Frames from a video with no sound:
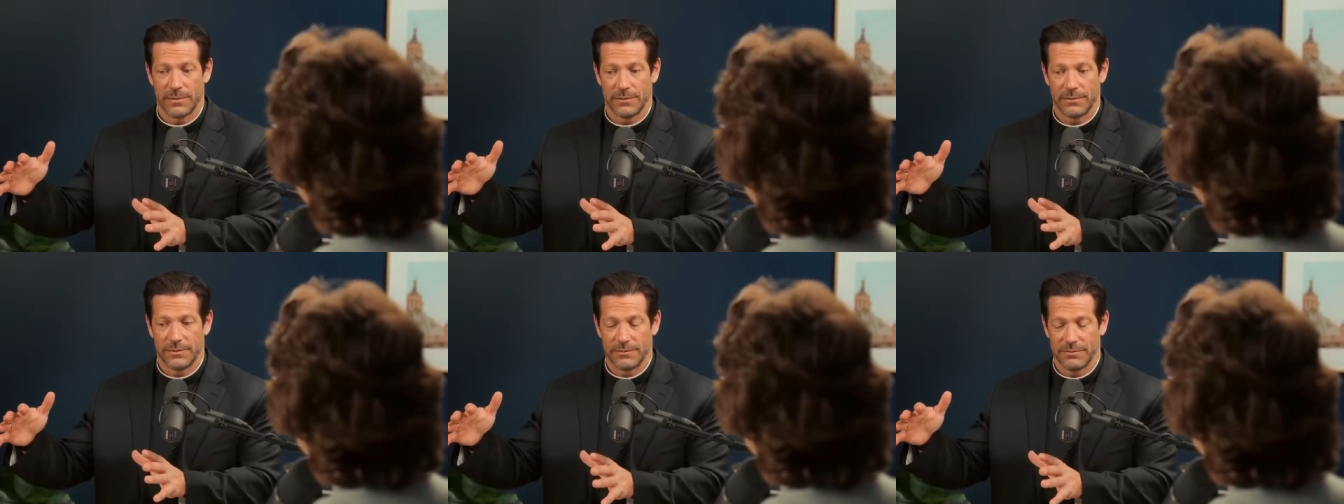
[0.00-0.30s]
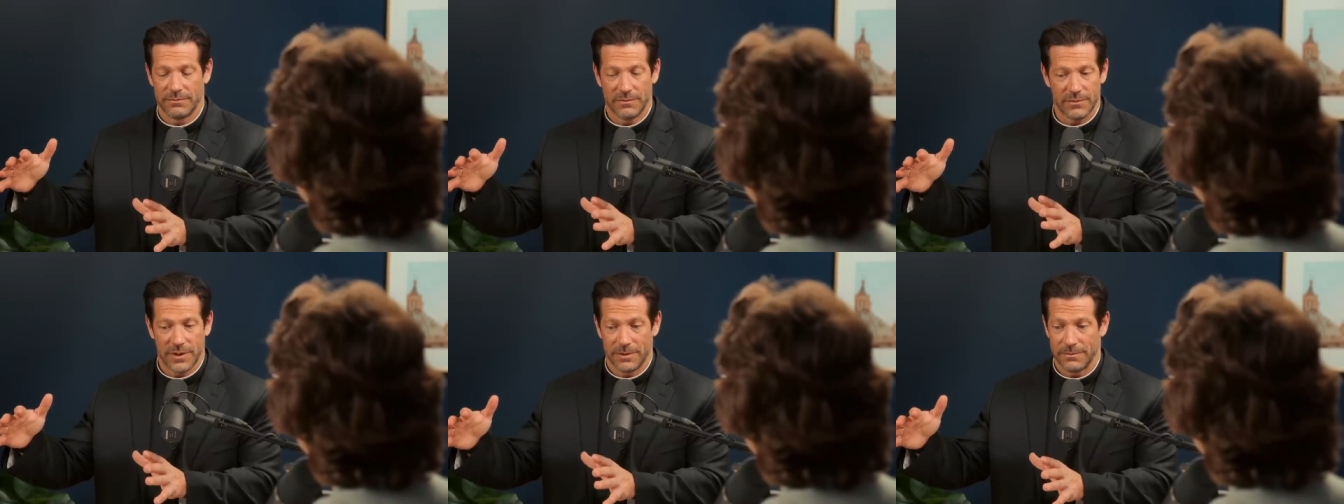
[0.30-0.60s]
the
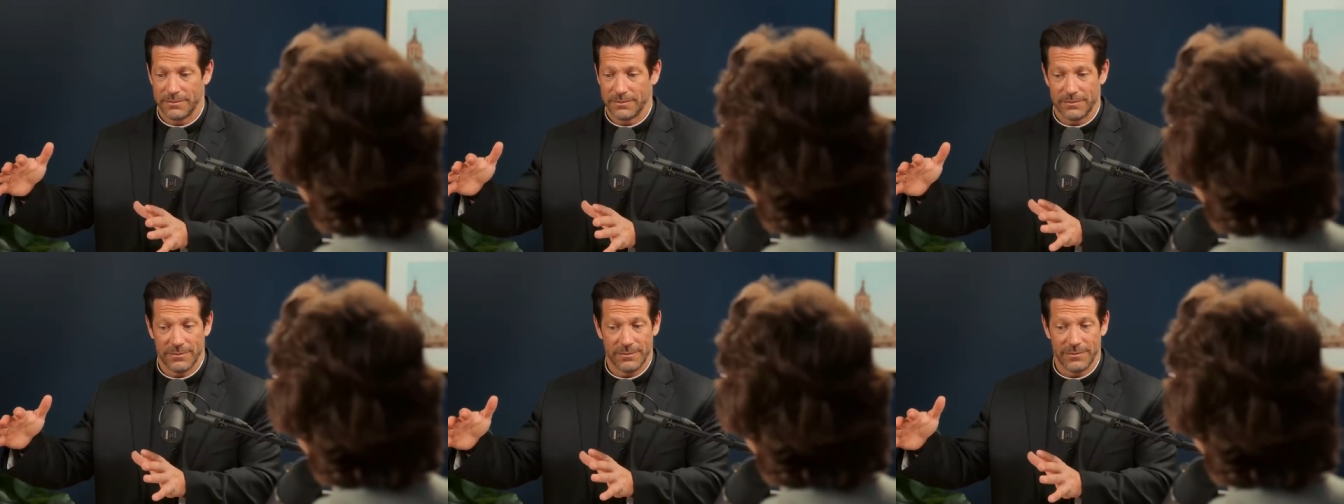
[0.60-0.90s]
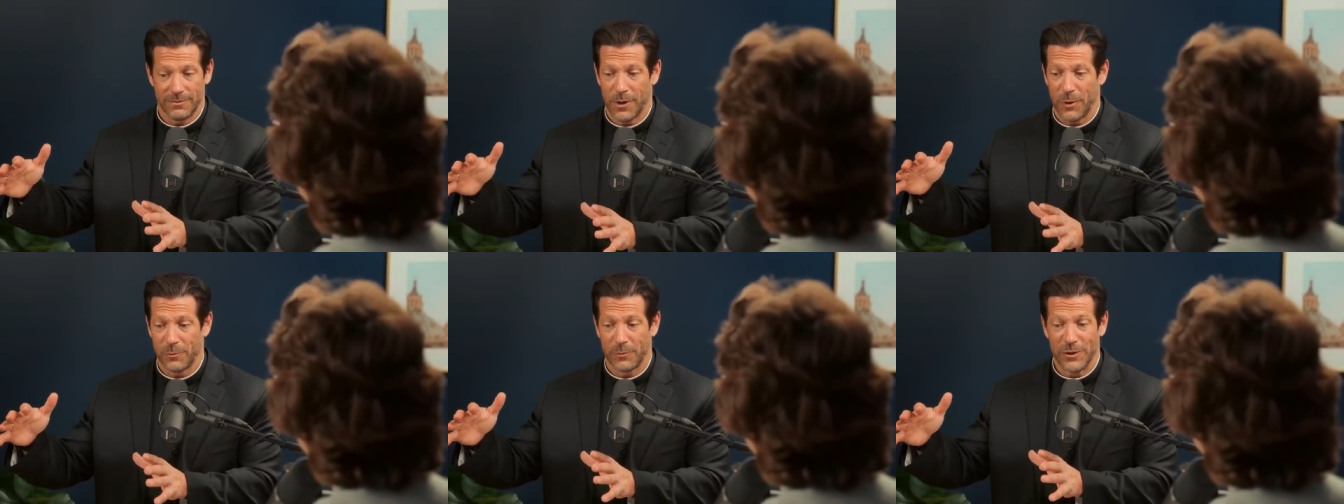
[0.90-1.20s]
the
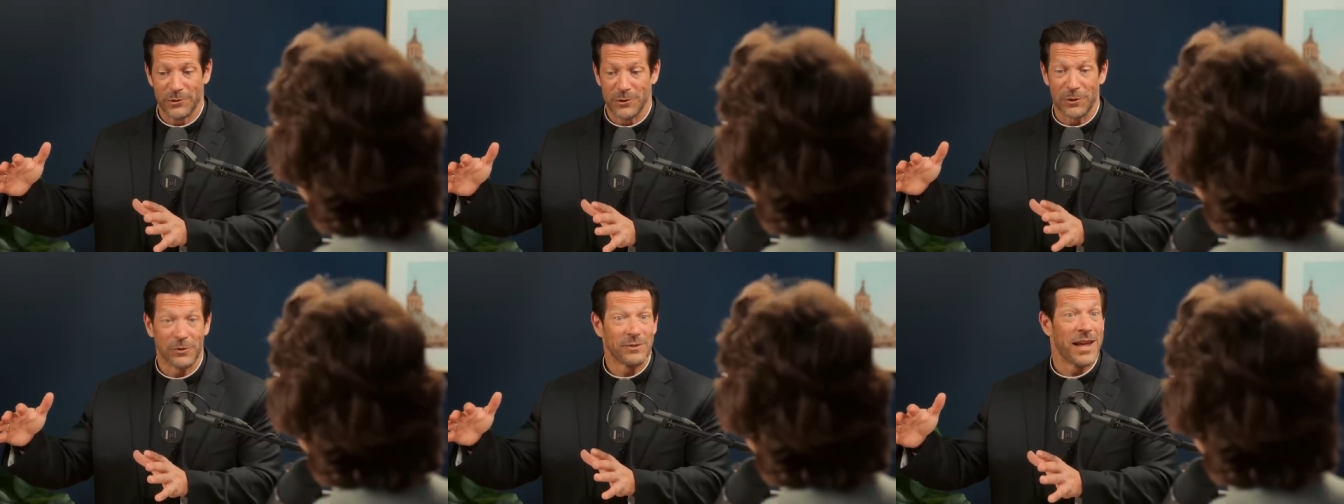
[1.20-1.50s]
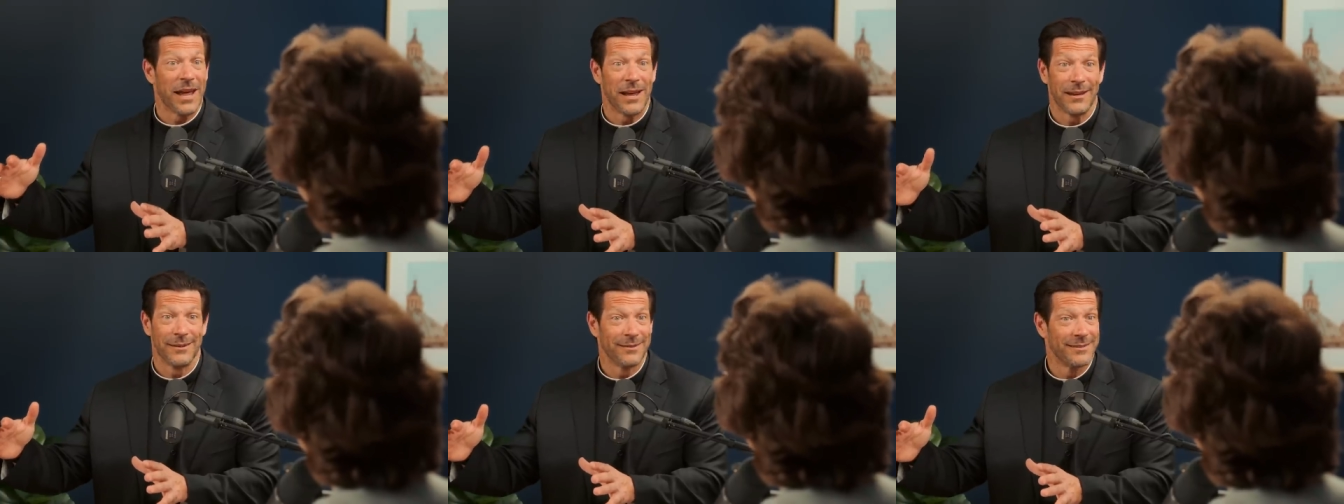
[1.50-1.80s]
original
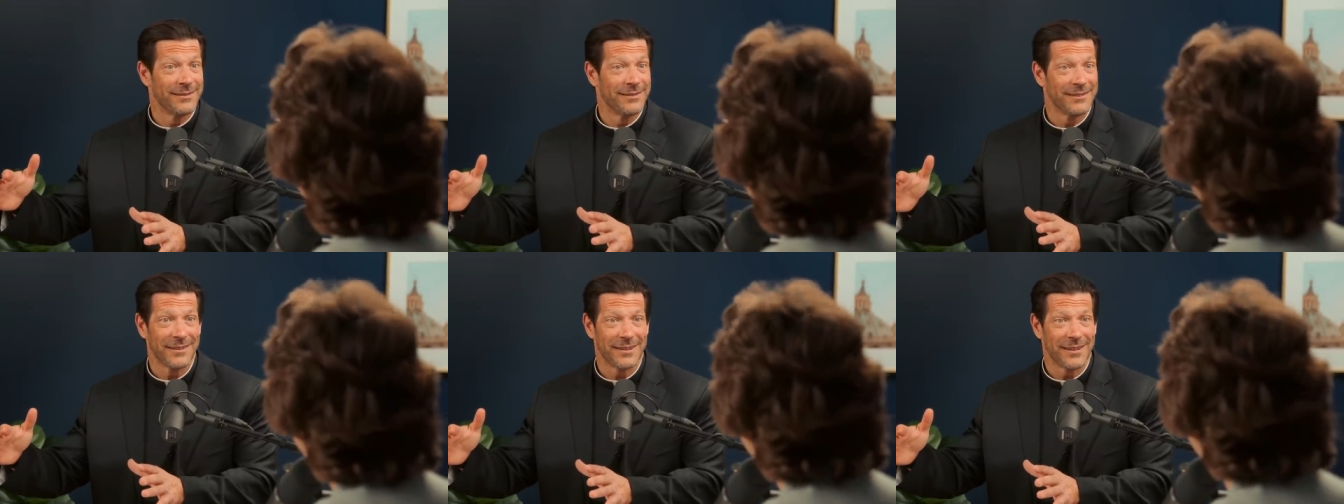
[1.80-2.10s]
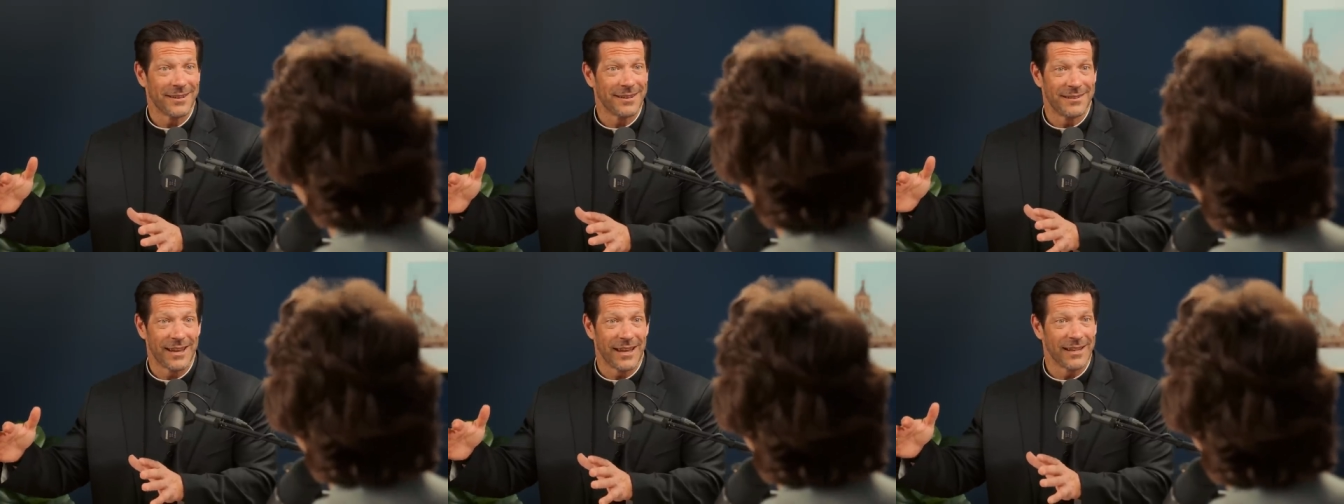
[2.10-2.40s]
ten,
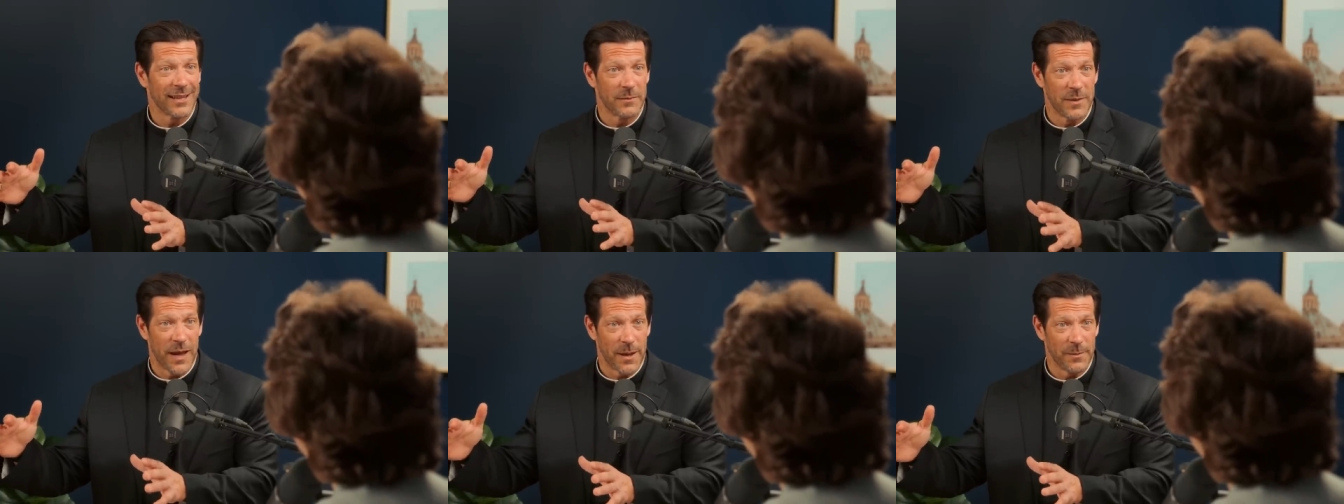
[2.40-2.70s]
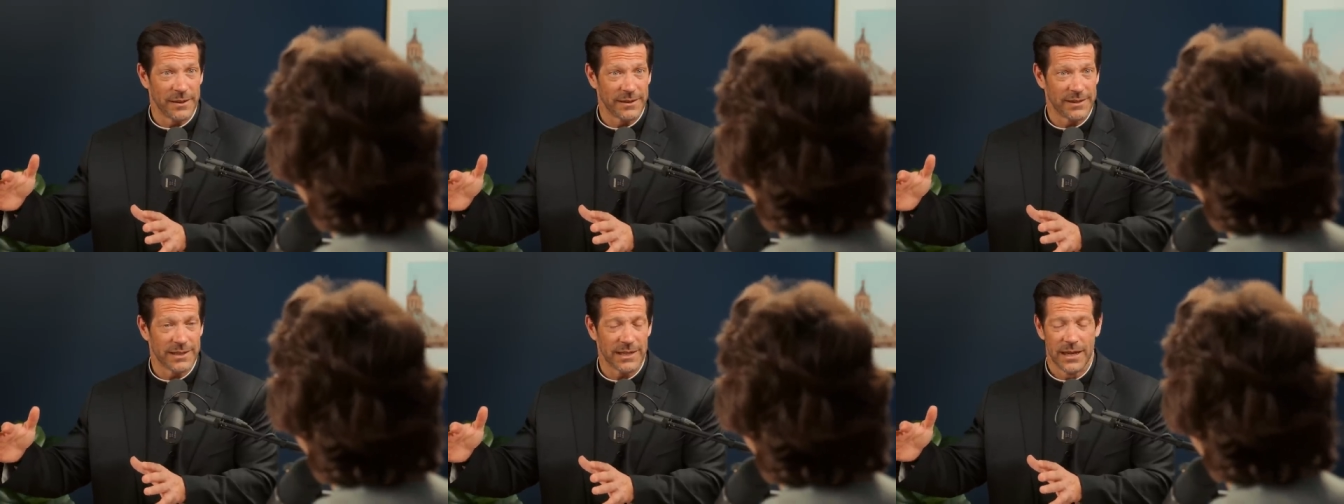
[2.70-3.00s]
the mm -hmm. Ten
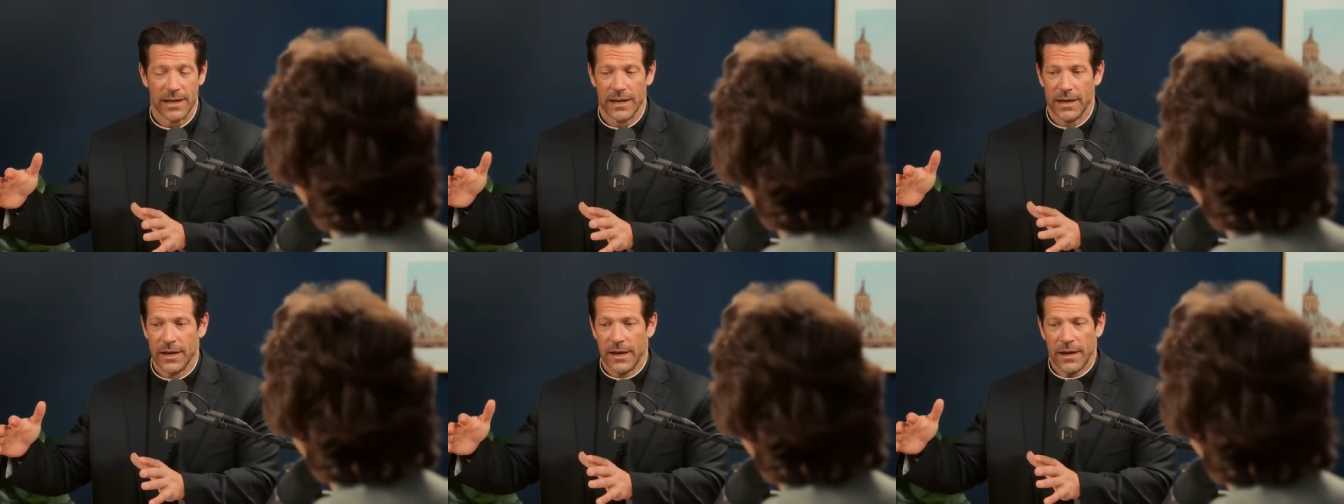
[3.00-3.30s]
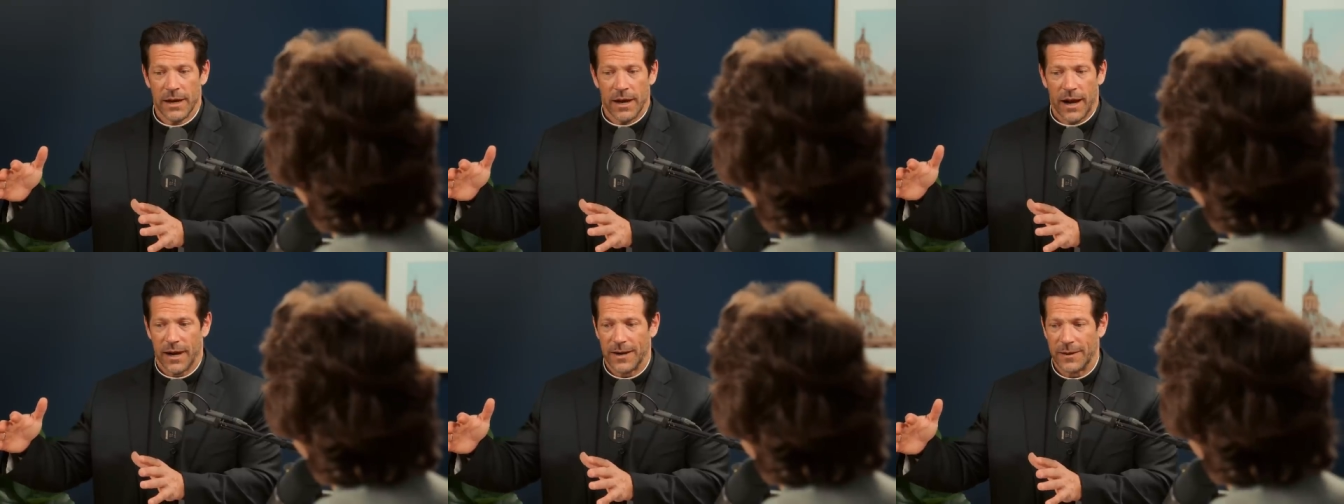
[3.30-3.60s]
Commandments. Mm
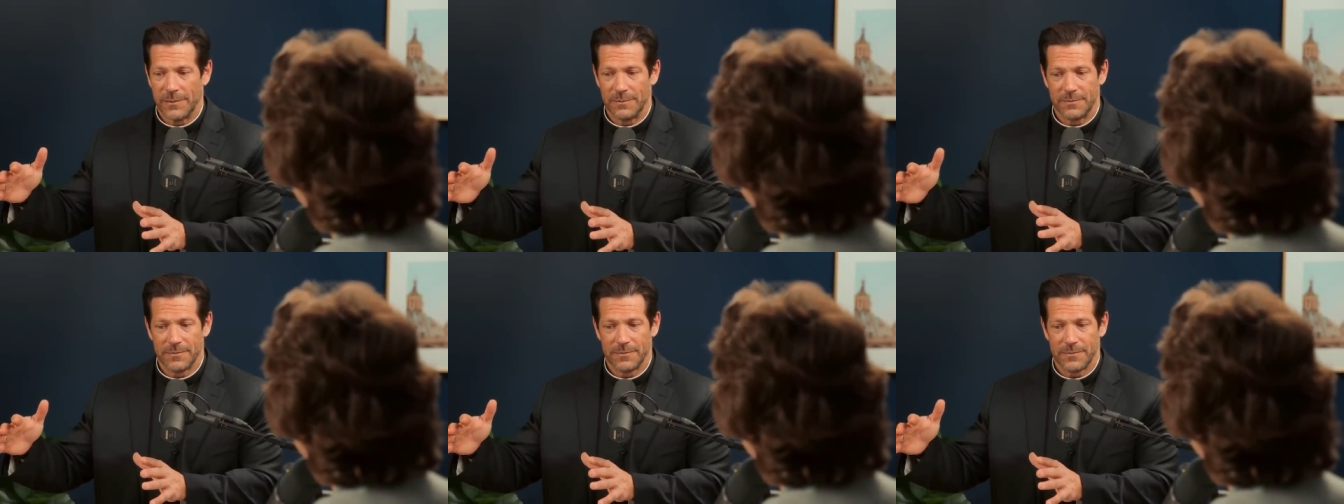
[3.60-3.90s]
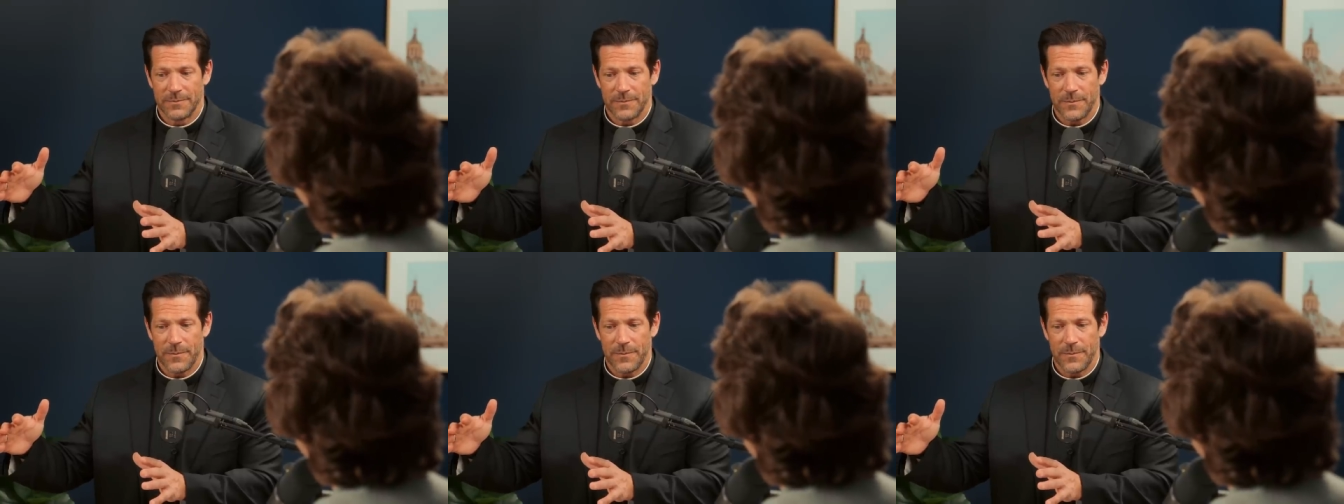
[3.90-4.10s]
-hmm. um,